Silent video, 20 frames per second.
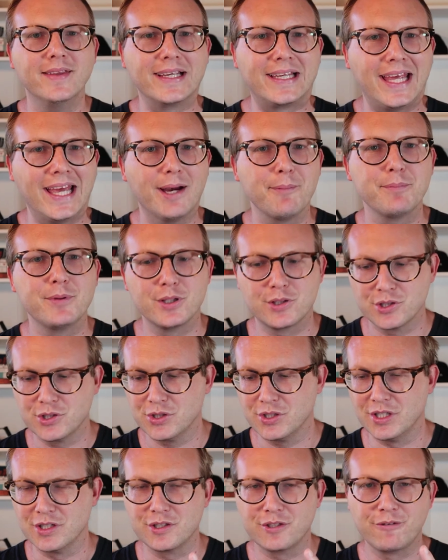The camp
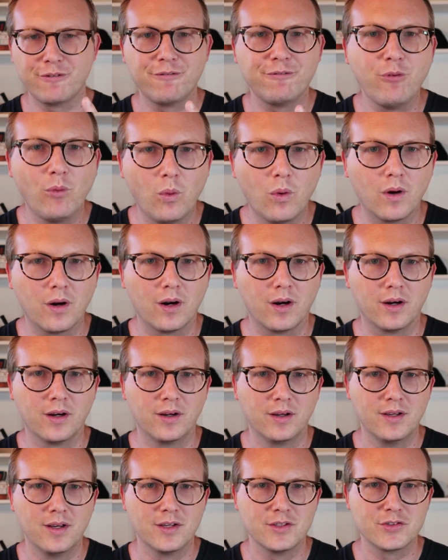that's for
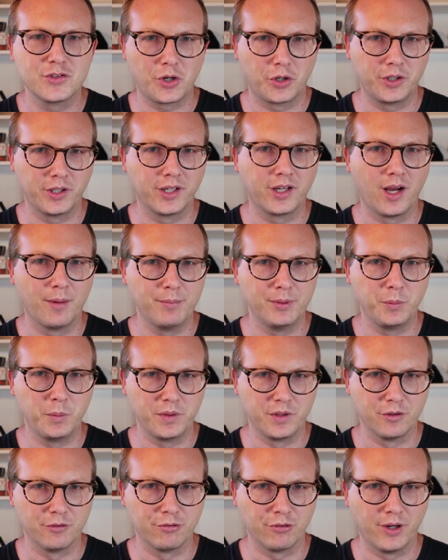starting a company
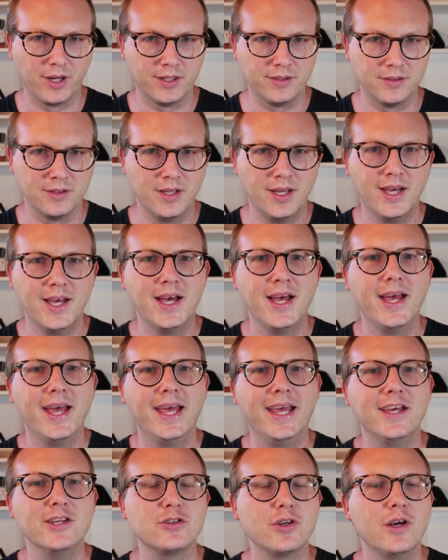with your friend
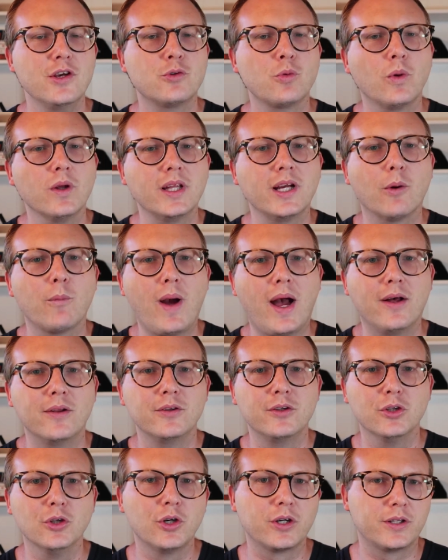is really
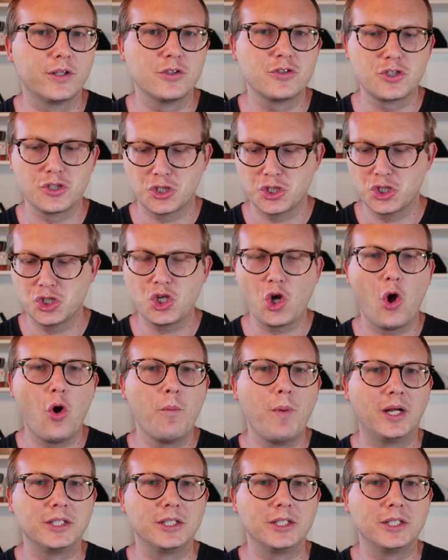around, look, there's just so